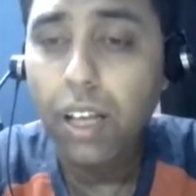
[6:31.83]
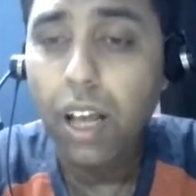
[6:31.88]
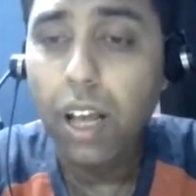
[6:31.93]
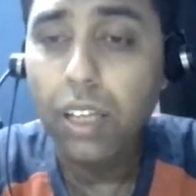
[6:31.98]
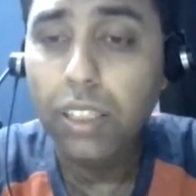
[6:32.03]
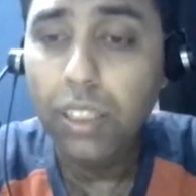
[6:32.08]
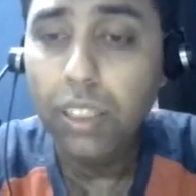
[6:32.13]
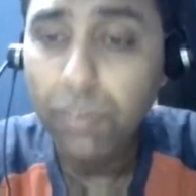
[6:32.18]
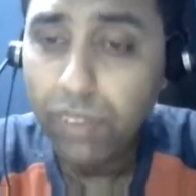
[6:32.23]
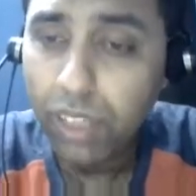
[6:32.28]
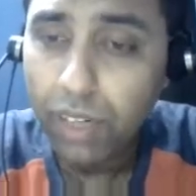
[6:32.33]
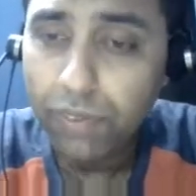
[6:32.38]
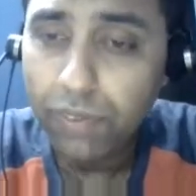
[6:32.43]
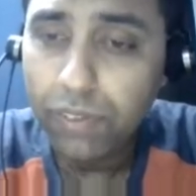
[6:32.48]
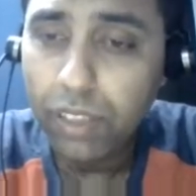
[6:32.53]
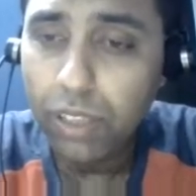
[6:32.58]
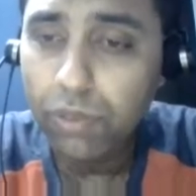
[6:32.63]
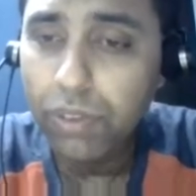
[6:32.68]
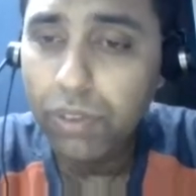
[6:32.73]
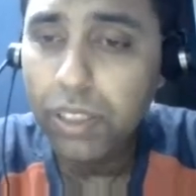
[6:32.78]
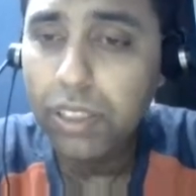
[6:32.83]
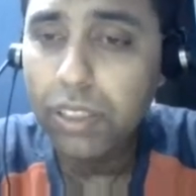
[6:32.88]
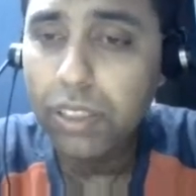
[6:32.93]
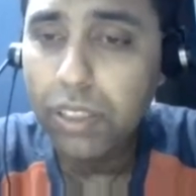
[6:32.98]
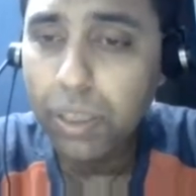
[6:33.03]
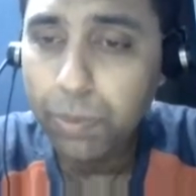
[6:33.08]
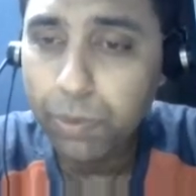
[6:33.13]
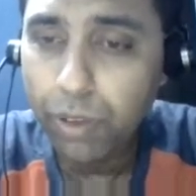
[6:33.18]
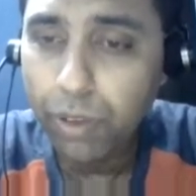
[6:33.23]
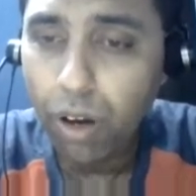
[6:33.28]
Even after we
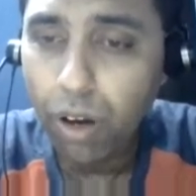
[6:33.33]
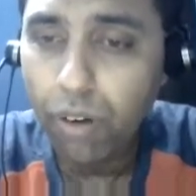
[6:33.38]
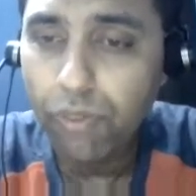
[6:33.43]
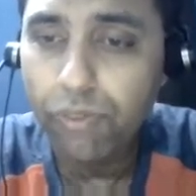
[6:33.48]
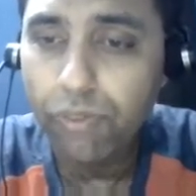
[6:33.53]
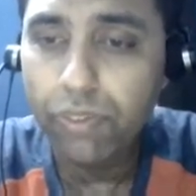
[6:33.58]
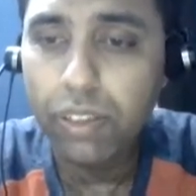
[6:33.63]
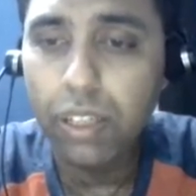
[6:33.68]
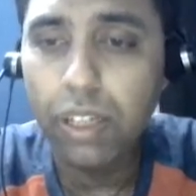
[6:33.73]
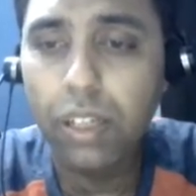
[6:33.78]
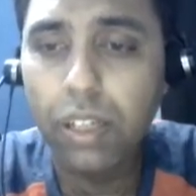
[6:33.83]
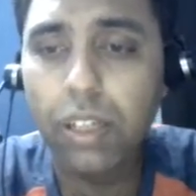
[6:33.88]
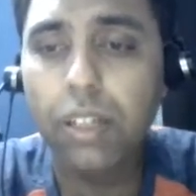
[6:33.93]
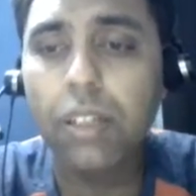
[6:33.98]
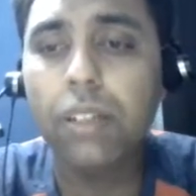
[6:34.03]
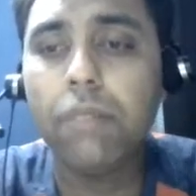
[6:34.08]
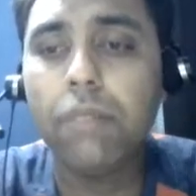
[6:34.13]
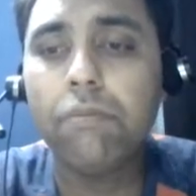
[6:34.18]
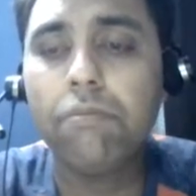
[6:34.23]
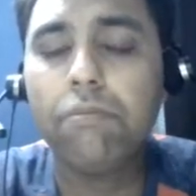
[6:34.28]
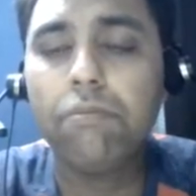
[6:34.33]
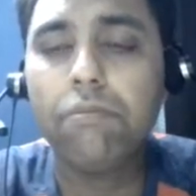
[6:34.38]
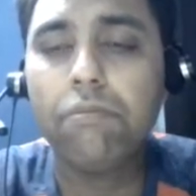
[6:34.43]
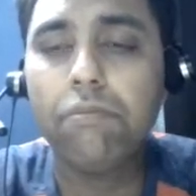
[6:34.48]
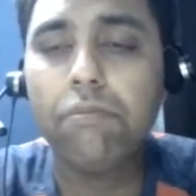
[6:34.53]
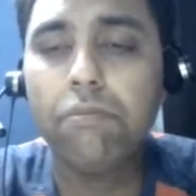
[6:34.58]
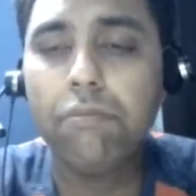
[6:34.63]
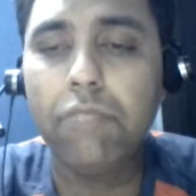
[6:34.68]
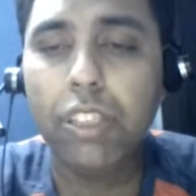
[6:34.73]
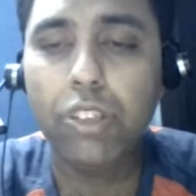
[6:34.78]
stripped off the
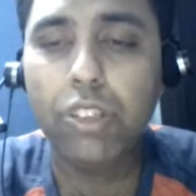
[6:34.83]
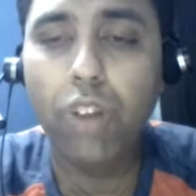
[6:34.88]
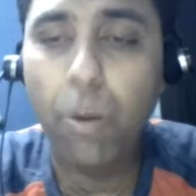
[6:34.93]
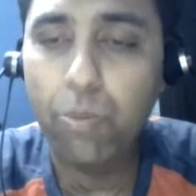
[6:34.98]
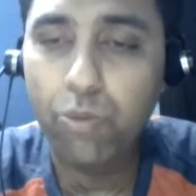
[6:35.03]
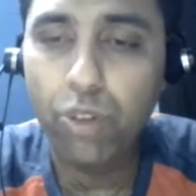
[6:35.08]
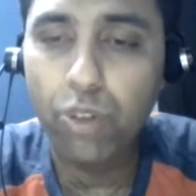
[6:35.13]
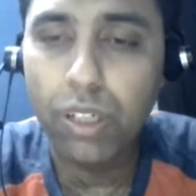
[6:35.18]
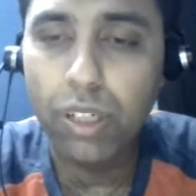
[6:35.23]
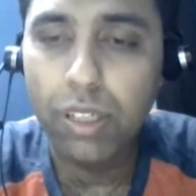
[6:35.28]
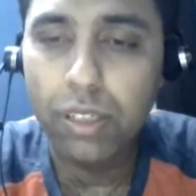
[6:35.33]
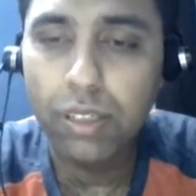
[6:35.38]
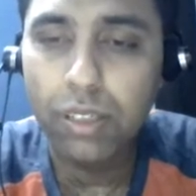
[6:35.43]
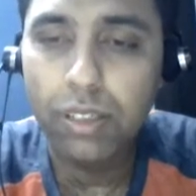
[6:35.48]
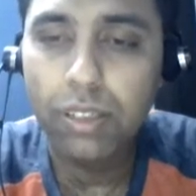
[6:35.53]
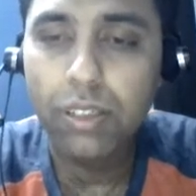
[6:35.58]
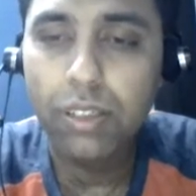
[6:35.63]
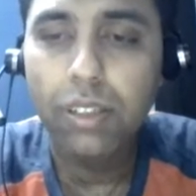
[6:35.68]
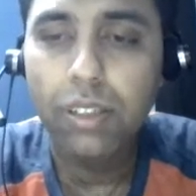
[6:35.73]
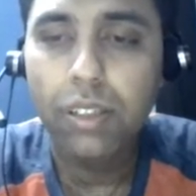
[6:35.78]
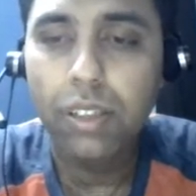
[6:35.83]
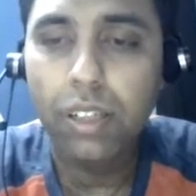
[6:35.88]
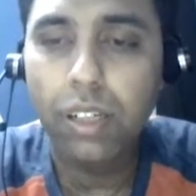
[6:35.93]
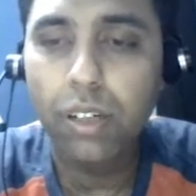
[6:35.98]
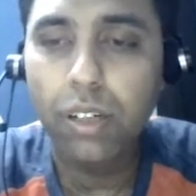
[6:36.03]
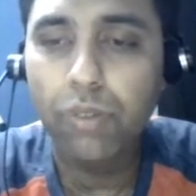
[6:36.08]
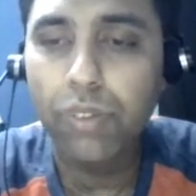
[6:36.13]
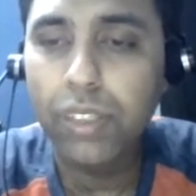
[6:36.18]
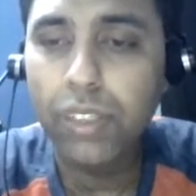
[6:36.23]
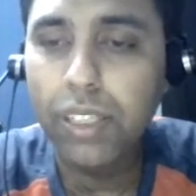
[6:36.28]
stop words,
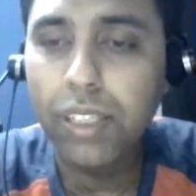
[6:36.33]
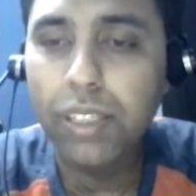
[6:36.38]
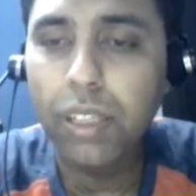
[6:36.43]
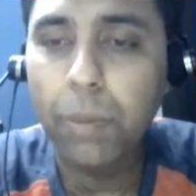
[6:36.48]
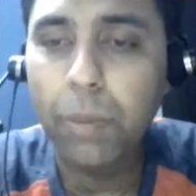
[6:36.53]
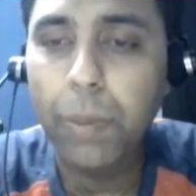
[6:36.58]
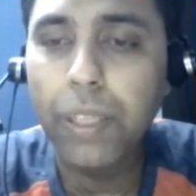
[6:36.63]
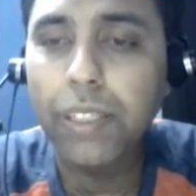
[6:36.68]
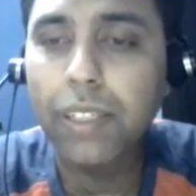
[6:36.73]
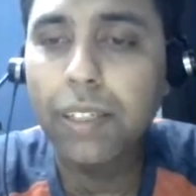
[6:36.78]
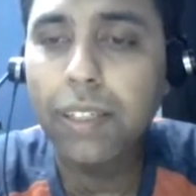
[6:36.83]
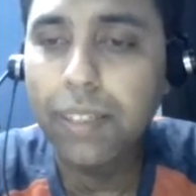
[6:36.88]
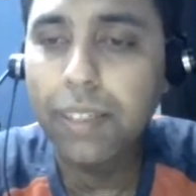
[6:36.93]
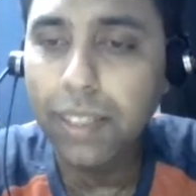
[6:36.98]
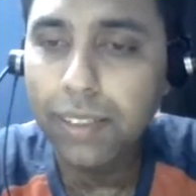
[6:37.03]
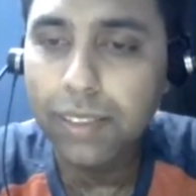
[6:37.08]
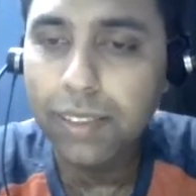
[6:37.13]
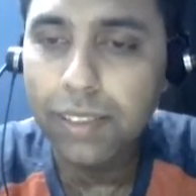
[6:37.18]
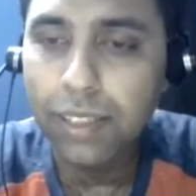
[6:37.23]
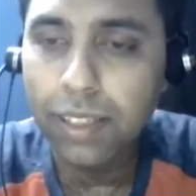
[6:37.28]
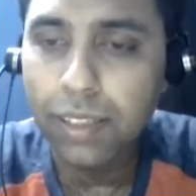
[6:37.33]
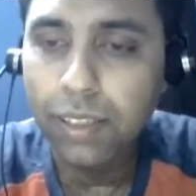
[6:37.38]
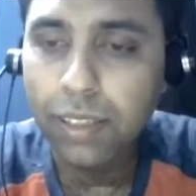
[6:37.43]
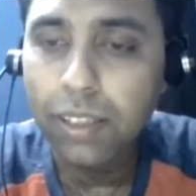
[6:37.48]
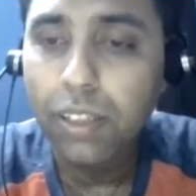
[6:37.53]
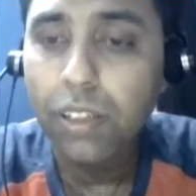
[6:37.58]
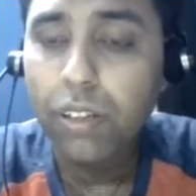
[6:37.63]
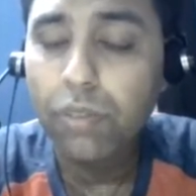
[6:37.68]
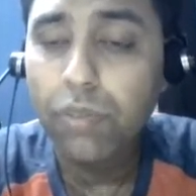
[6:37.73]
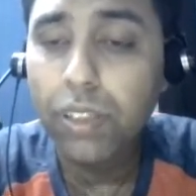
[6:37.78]
we did the basic cleansing.
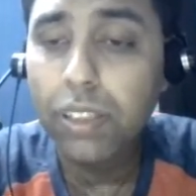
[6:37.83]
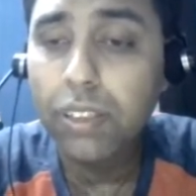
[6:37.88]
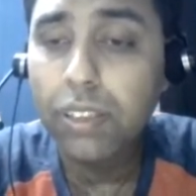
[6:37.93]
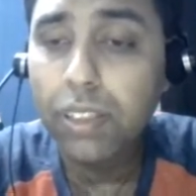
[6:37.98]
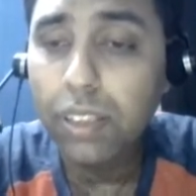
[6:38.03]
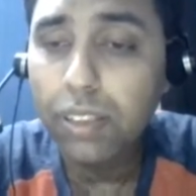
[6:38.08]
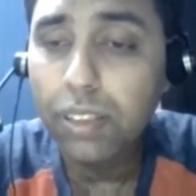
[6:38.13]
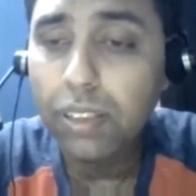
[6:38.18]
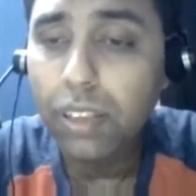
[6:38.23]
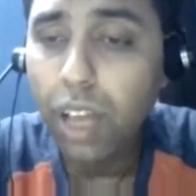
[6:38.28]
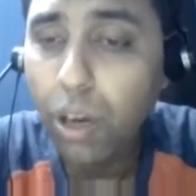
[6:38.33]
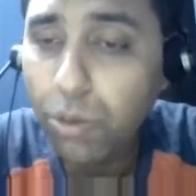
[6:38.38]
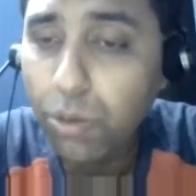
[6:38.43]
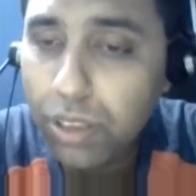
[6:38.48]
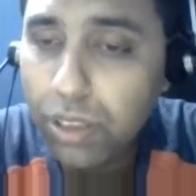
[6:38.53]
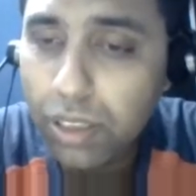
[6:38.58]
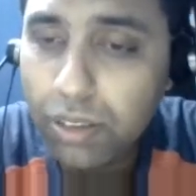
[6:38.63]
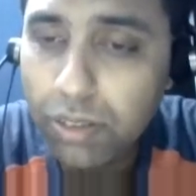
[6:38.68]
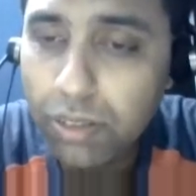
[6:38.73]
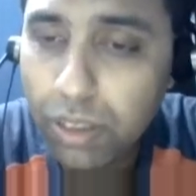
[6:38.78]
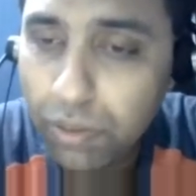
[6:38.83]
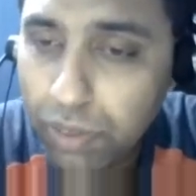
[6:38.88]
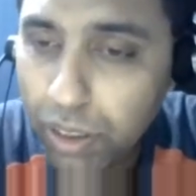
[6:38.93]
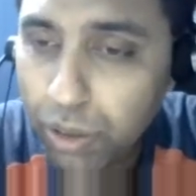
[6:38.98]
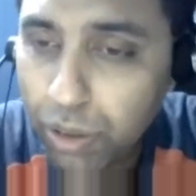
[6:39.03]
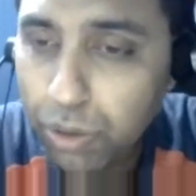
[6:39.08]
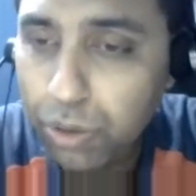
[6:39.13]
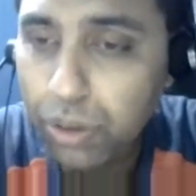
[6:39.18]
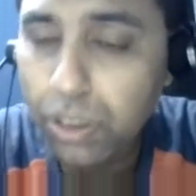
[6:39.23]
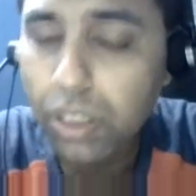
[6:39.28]
With just 1,000
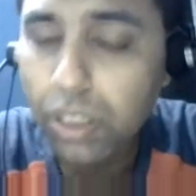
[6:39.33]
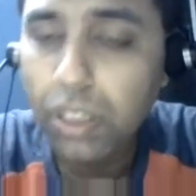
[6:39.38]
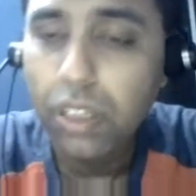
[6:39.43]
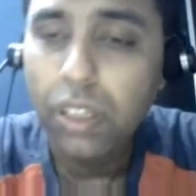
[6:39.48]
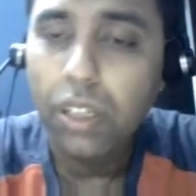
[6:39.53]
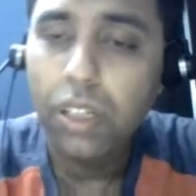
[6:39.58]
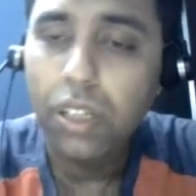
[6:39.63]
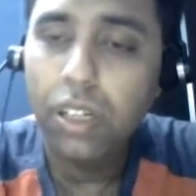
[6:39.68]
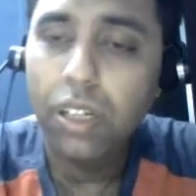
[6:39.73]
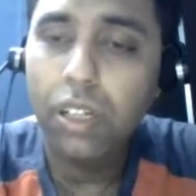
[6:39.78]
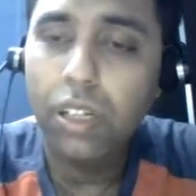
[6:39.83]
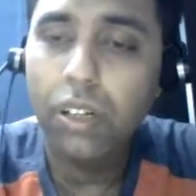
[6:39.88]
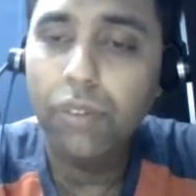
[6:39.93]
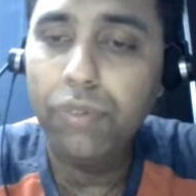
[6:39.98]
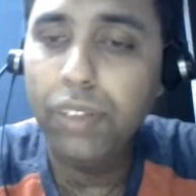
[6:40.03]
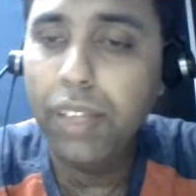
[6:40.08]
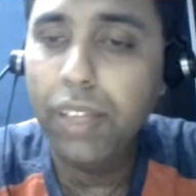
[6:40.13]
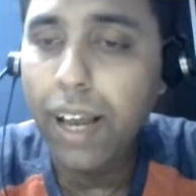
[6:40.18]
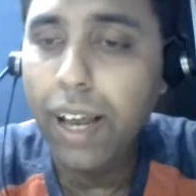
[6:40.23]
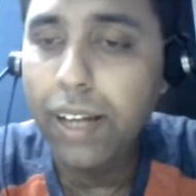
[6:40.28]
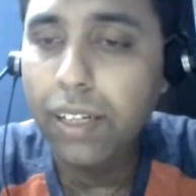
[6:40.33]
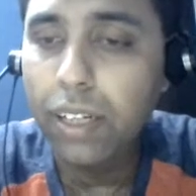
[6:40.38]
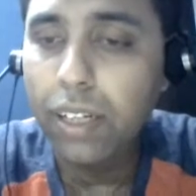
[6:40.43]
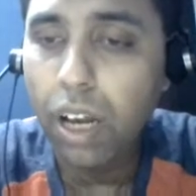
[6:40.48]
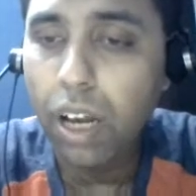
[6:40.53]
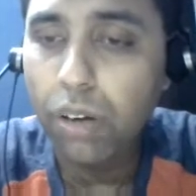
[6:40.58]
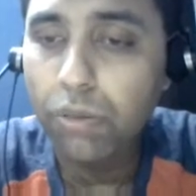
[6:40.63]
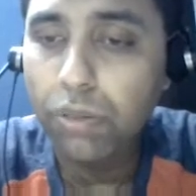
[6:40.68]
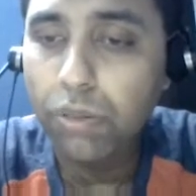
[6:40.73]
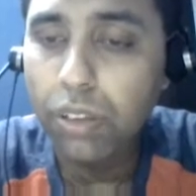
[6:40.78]
reviews, we had
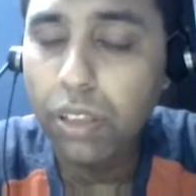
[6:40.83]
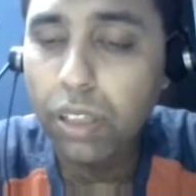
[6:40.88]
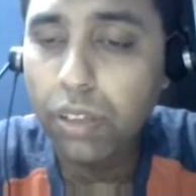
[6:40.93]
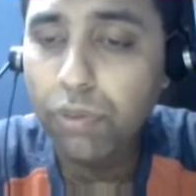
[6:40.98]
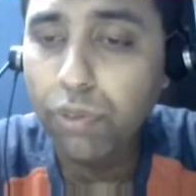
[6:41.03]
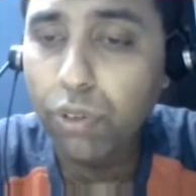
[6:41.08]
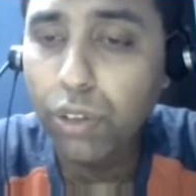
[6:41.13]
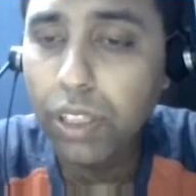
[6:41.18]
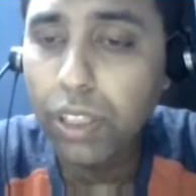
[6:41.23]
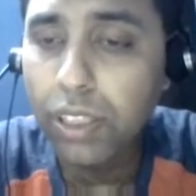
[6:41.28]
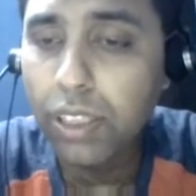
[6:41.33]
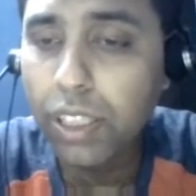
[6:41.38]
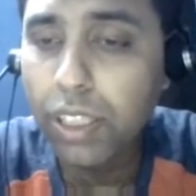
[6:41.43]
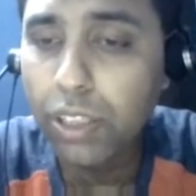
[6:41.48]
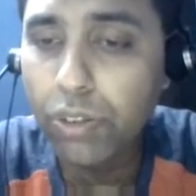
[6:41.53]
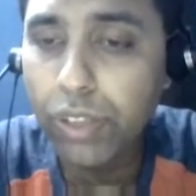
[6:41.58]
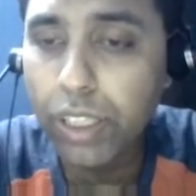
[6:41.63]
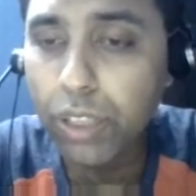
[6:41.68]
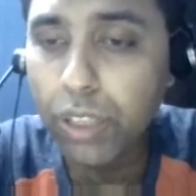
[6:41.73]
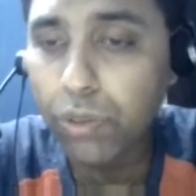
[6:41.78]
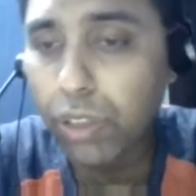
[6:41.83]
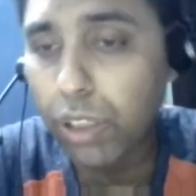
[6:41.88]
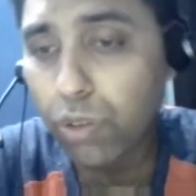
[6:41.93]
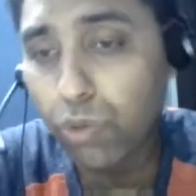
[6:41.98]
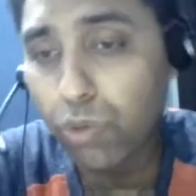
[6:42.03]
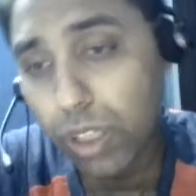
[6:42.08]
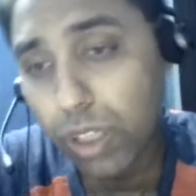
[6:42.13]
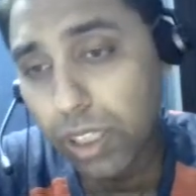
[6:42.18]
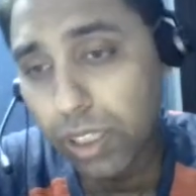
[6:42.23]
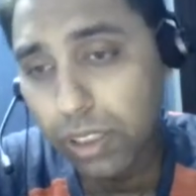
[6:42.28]
around 1,400 unique
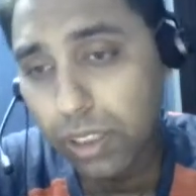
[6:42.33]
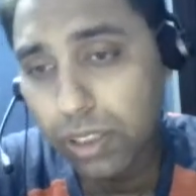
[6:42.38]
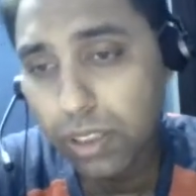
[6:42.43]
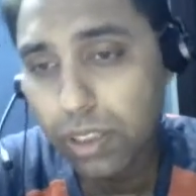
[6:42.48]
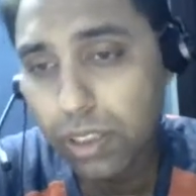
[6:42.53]
words.